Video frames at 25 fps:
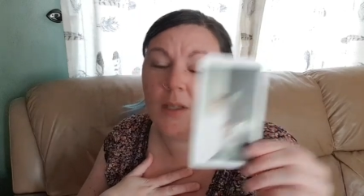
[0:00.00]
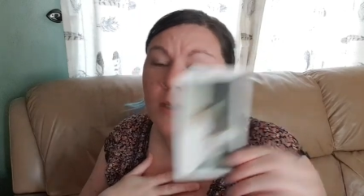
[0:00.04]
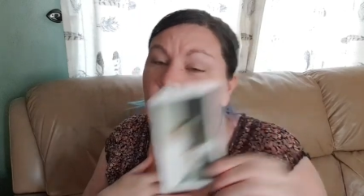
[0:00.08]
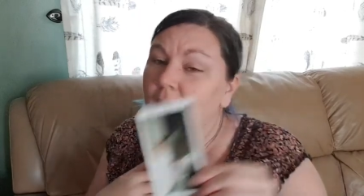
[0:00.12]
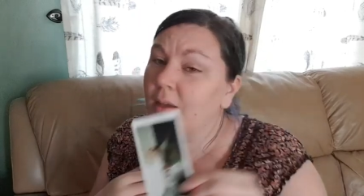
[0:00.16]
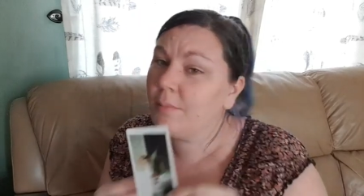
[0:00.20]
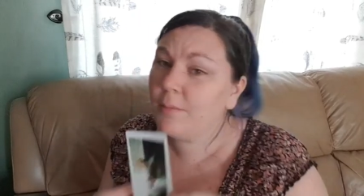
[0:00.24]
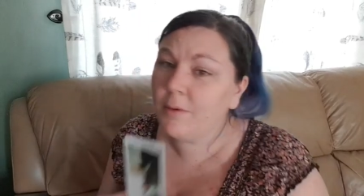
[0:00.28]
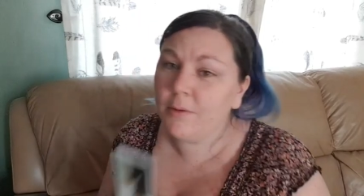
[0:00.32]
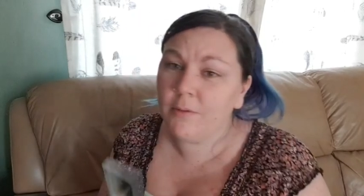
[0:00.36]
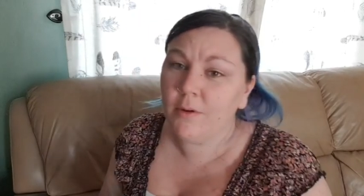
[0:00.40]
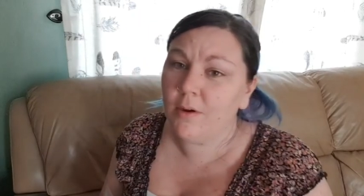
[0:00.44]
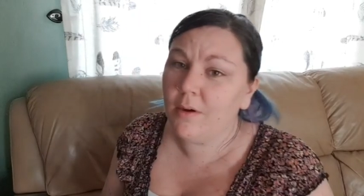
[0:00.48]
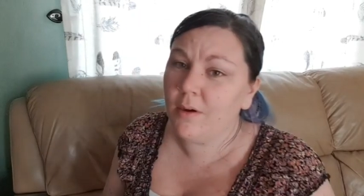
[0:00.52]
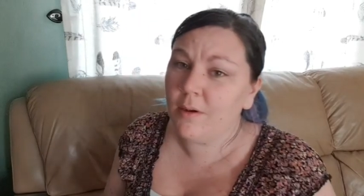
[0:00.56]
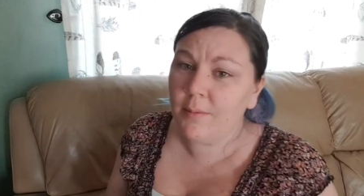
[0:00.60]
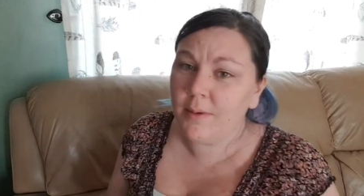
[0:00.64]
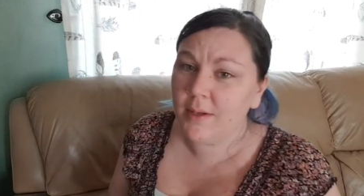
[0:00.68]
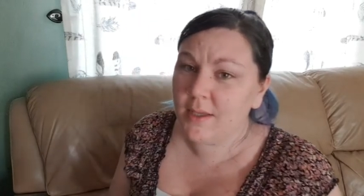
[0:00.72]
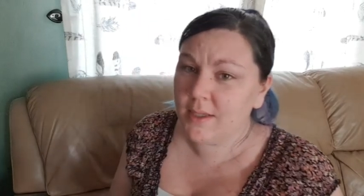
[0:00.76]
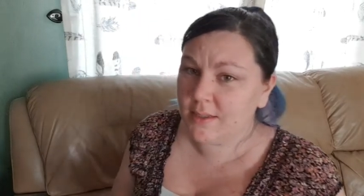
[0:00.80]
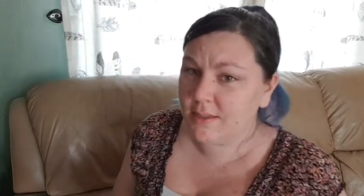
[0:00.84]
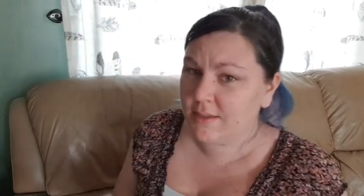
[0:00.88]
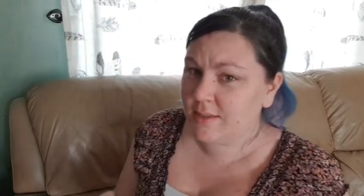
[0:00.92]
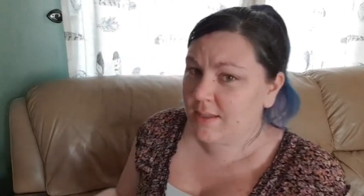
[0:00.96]
Don't get me wrong, a
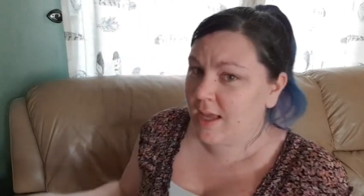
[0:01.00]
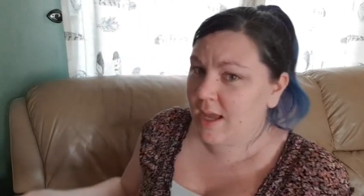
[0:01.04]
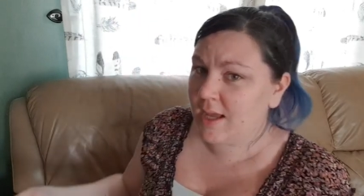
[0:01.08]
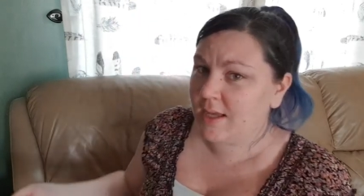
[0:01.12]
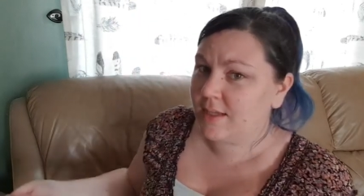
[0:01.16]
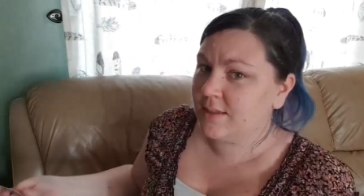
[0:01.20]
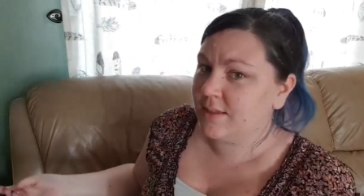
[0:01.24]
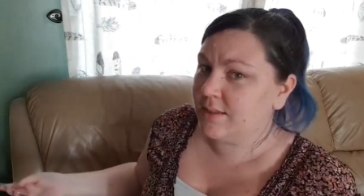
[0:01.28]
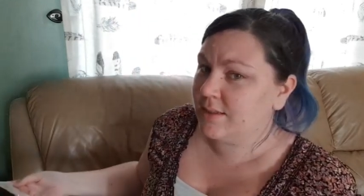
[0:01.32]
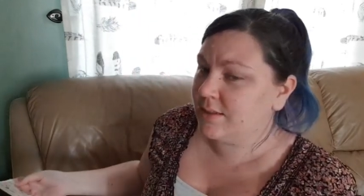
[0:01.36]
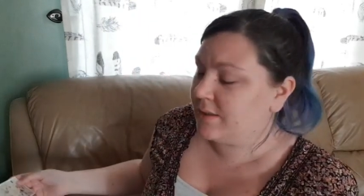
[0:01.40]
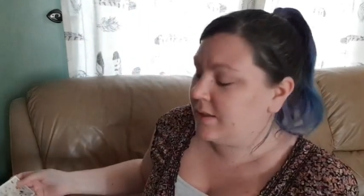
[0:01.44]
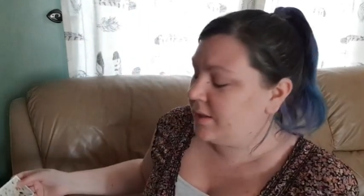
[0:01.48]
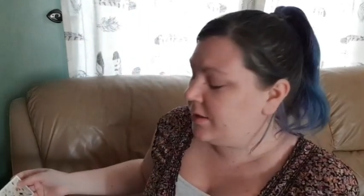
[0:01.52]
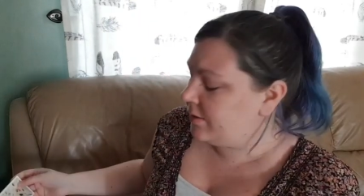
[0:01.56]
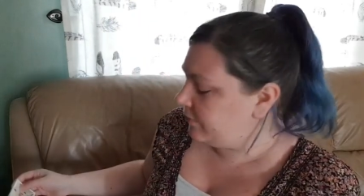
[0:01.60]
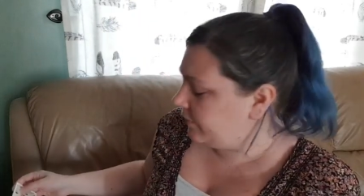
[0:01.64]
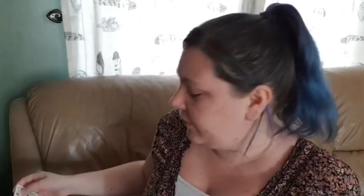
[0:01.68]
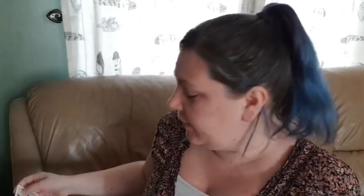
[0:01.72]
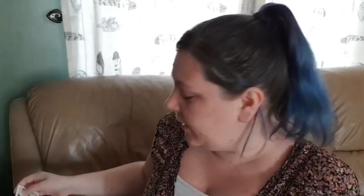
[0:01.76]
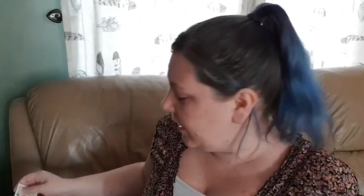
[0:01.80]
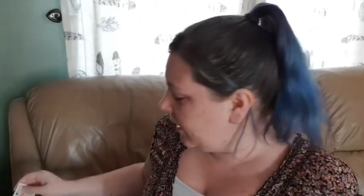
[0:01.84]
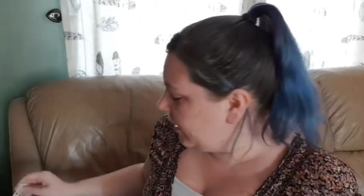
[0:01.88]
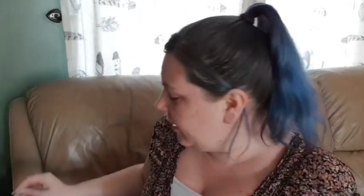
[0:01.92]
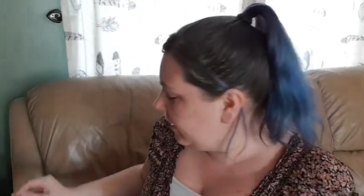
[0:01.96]
bit of sex is good
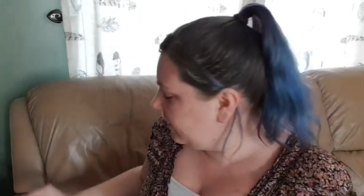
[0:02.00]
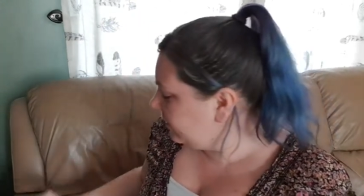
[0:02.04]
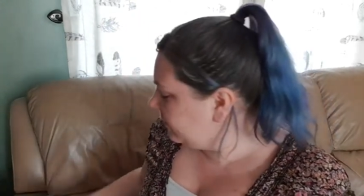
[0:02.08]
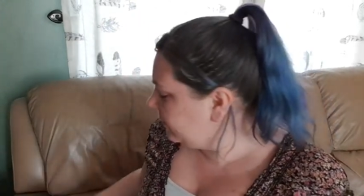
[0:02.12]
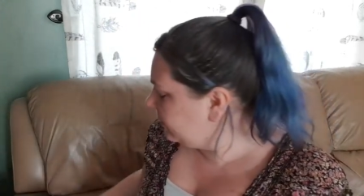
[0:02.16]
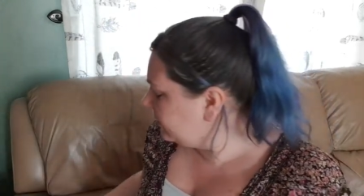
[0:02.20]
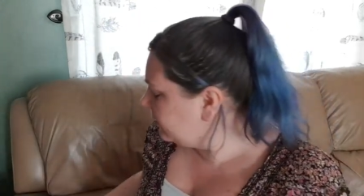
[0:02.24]
for you.